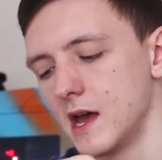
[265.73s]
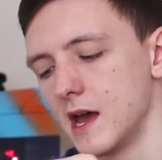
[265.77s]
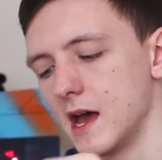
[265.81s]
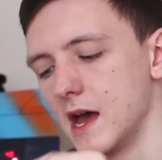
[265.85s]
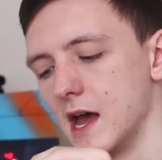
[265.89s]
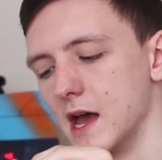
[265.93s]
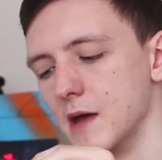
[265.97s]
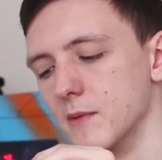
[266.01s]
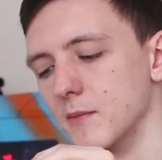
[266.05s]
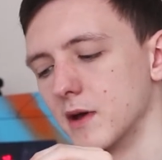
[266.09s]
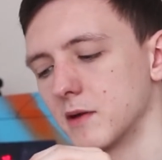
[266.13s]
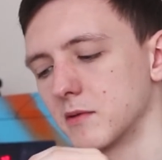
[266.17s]

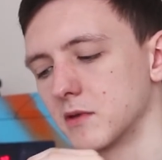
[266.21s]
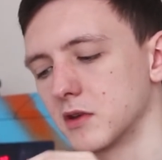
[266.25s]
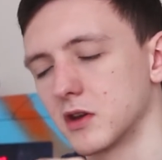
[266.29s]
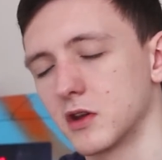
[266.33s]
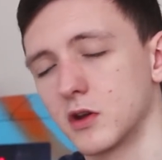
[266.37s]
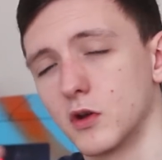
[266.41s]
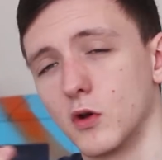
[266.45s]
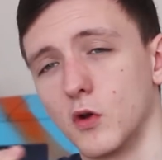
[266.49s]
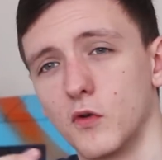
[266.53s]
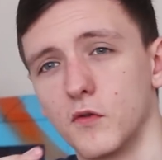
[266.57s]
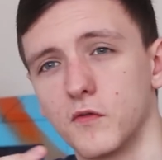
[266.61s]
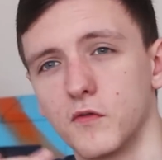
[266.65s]
I'm going to
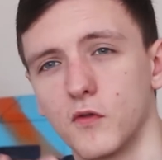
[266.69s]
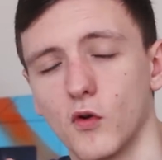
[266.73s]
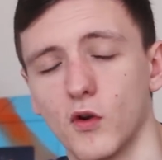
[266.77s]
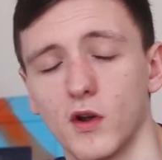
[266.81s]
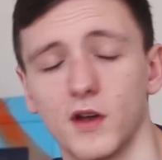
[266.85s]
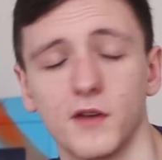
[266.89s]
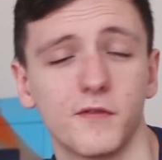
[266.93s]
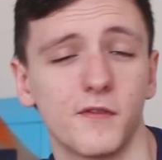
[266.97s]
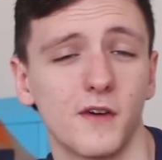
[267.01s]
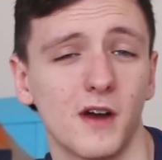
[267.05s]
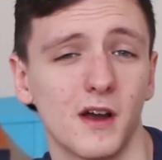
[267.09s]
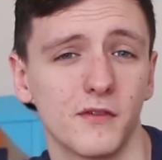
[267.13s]
go for
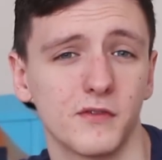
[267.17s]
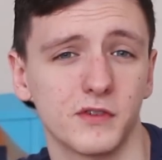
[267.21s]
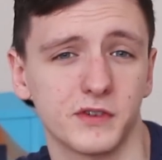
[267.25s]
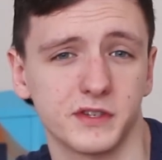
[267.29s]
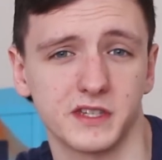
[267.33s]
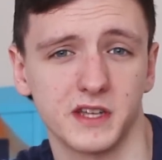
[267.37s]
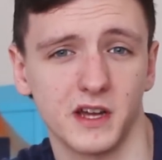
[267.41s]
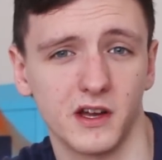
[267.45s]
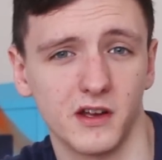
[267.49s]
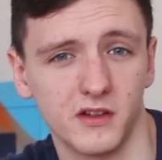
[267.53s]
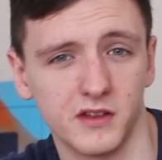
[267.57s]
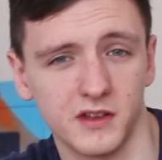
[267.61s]
a 5 for
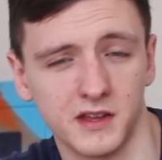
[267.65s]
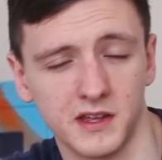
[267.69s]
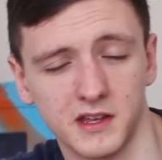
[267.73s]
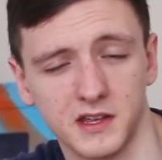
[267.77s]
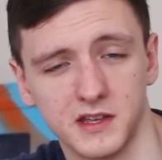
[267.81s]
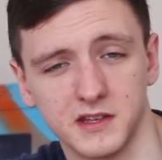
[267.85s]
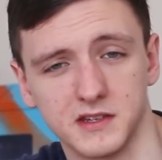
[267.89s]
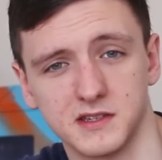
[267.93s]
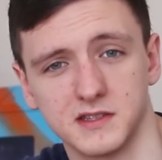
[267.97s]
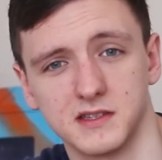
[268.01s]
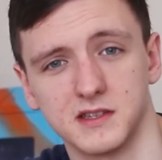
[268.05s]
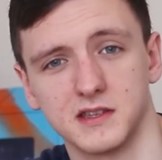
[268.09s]
styling,
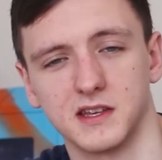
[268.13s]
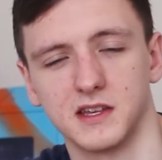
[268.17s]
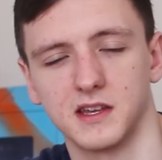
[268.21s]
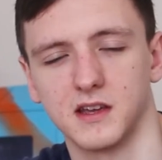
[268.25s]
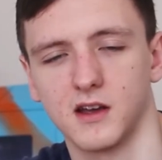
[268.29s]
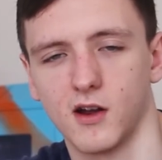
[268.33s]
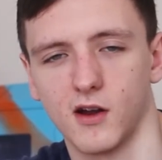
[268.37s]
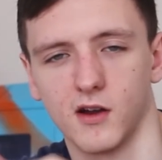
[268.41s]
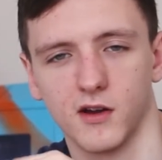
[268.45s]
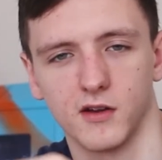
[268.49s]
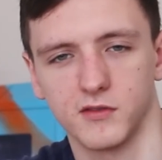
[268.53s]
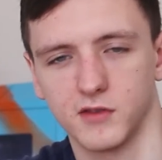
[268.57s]
because the
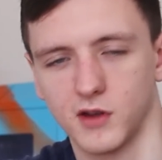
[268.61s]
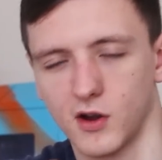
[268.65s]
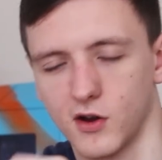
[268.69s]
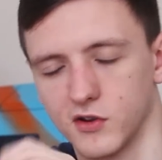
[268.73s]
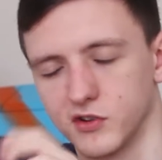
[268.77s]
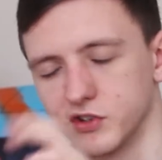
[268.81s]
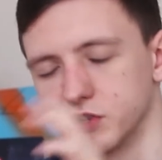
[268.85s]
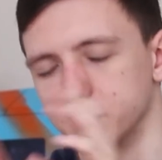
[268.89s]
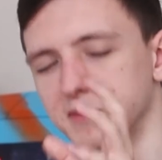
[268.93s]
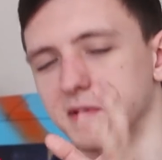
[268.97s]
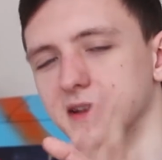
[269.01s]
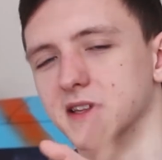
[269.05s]

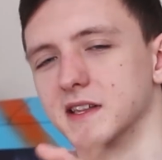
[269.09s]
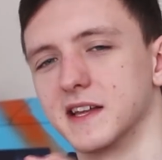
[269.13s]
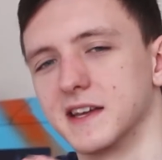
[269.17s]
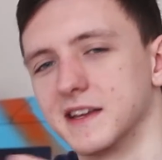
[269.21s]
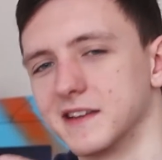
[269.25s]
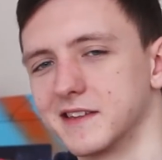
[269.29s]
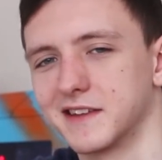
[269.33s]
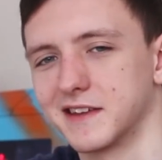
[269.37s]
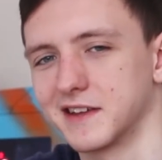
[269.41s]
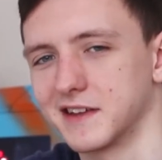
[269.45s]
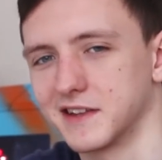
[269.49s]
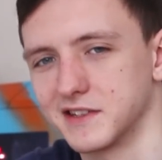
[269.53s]
RGB
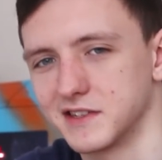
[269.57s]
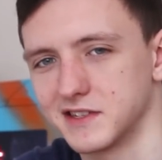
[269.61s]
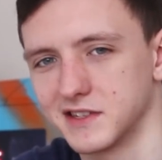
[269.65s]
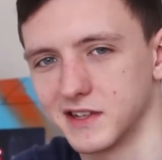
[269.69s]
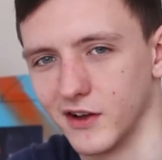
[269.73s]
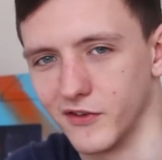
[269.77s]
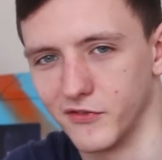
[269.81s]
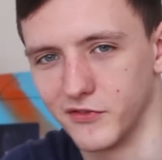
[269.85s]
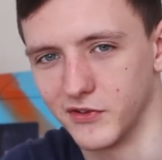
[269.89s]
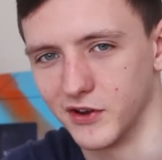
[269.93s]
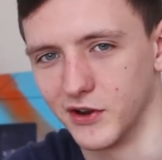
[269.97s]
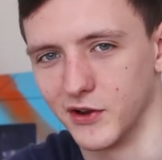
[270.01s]
lighting and
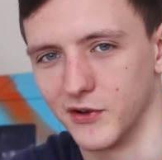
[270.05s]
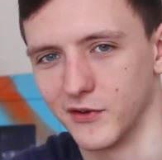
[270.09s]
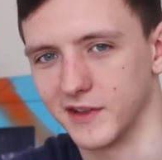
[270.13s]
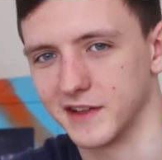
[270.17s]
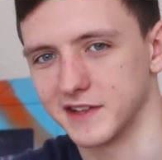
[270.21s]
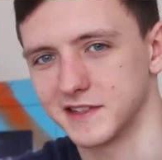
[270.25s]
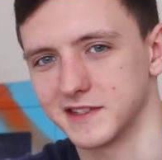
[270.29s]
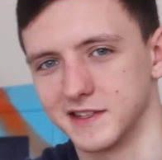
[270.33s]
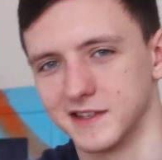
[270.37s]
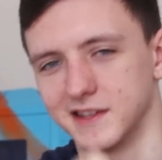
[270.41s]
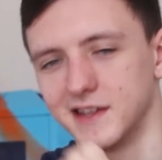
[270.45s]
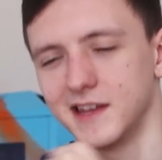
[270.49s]
stuff, you know,
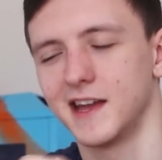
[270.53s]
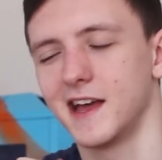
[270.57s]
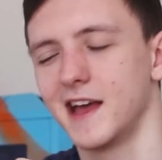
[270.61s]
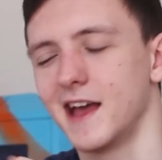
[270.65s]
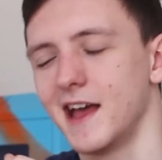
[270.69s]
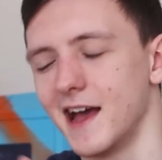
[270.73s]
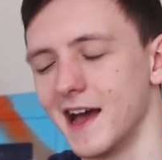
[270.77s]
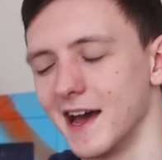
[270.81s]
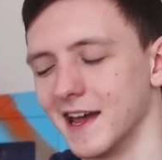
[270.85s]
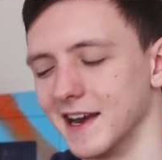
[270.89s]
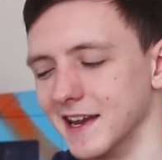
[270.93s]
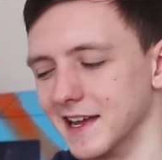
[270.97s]
that's
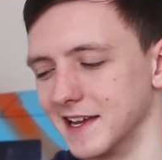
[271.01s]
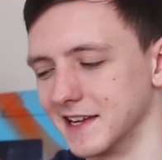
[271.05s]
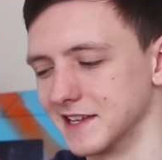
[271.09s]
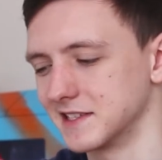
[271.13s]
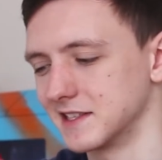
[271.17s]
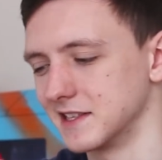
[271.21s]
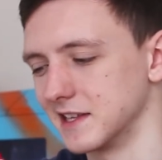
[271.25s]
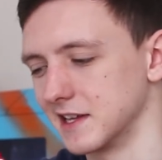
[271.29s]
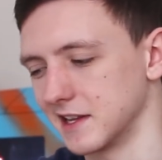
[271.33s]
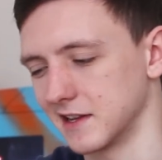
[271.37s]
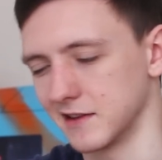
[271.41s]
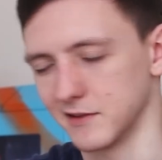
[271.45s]
a
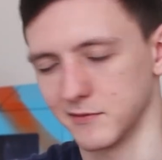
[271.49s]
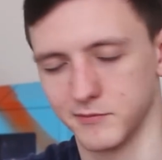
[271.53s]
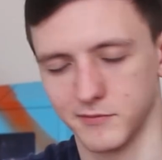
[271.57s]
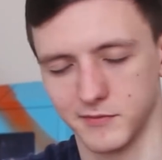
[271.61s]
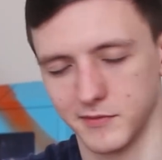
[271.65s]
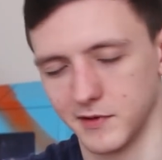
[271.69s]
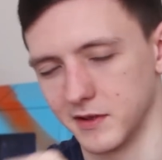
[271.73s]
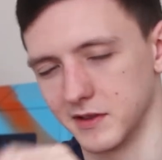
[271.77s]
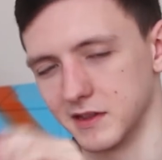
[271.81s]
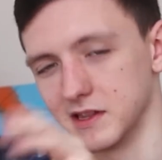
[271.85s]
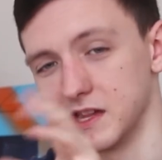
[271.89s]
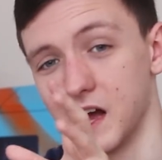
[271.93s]
nice thing.
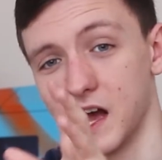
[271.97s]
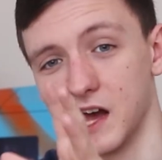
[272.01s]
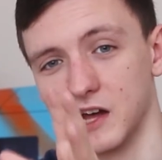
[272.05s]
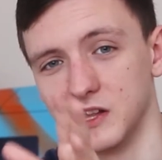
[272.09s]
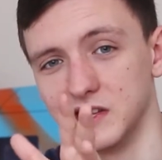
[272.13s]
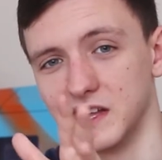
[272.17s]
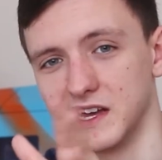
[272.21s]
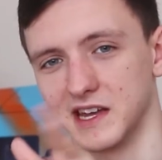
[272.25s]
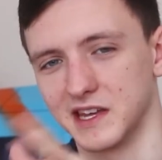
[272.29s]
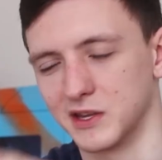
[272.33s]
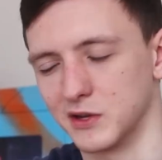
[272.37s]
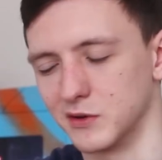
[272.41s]
I'll
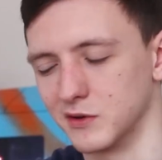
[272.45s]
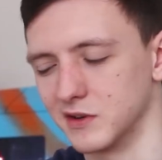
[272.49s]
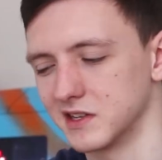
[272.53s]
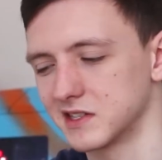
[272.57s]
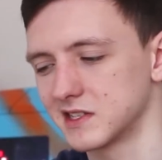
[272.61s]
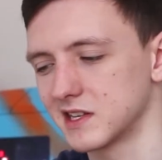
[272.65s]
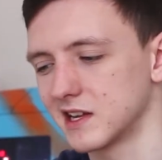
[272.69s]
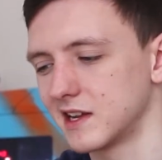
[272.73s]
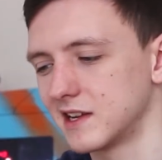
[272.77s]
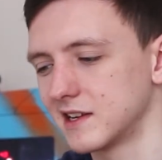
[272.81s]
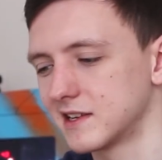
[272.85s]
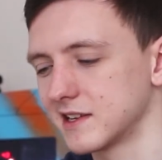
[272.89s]
let you
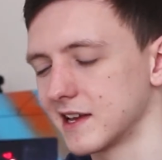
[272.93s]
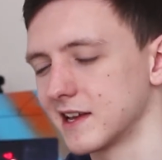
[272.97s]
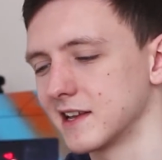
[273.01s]
decide.